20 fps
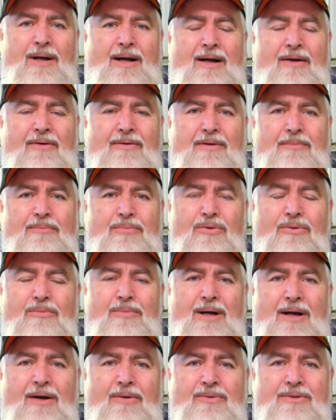bar, and the bull
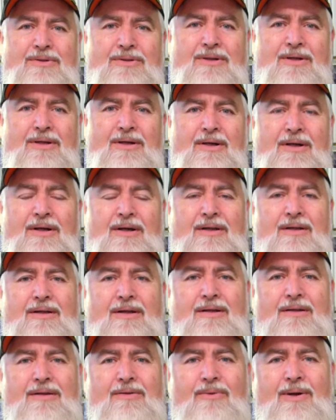bar was
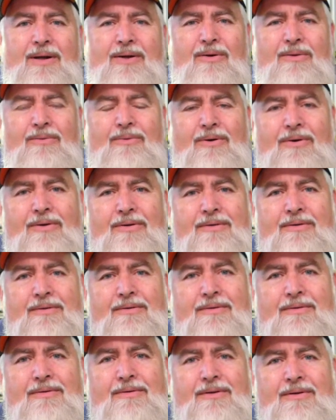the one I wanted.
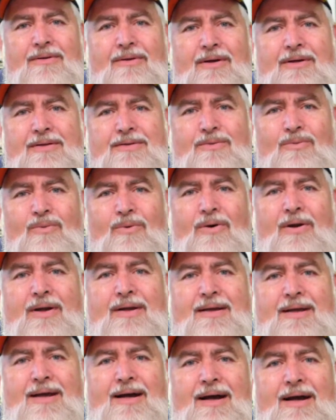Like, it's a
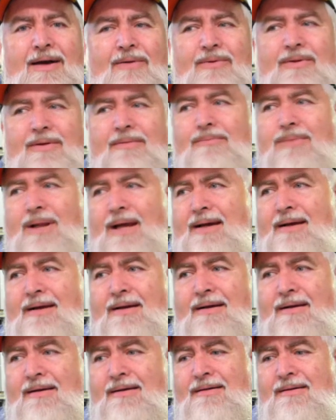white car with a black
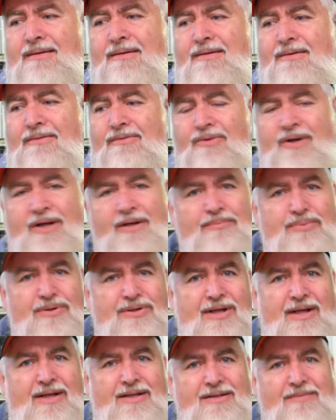rear
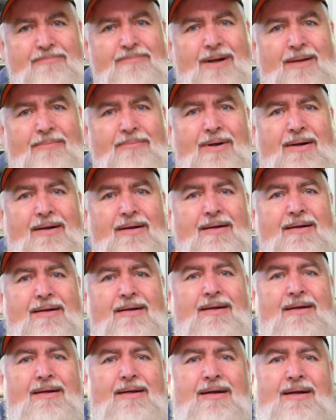protection bumper,
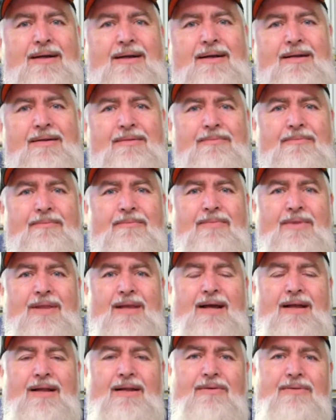and
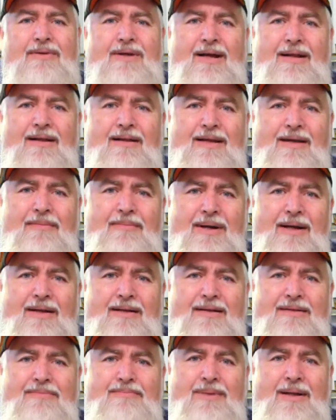the only colour they
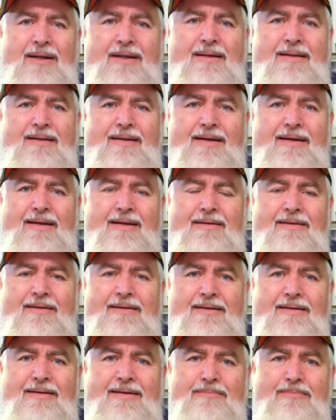made this bloody thing
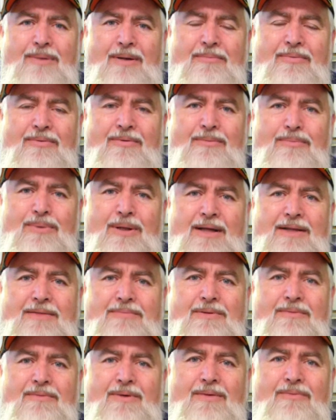in, the bumper
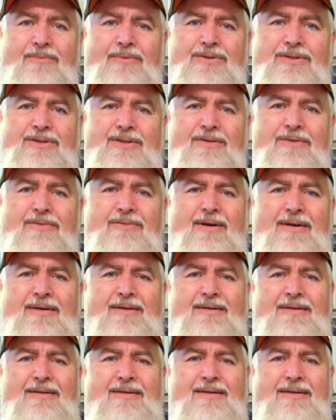replacement one, was silver,